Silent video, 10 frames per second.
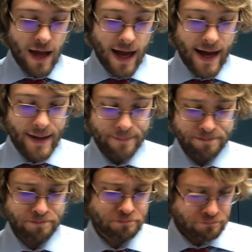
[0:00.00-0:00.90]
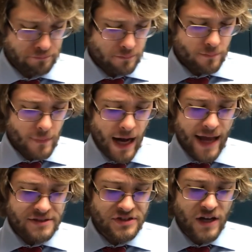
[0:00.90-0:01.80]
Um,
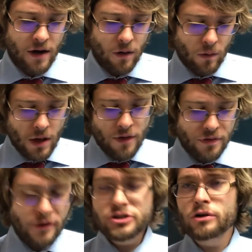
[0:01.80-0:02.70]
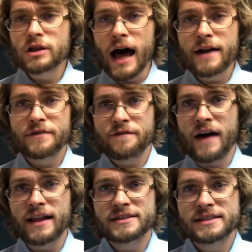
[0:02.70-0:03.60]
and so those are a lot of the
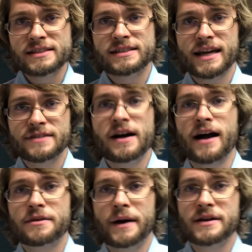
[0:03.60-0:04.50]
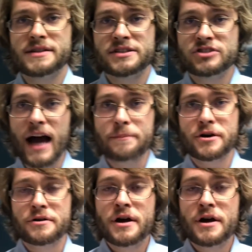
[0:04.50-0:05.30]
fallacies that get talked about in this chapter.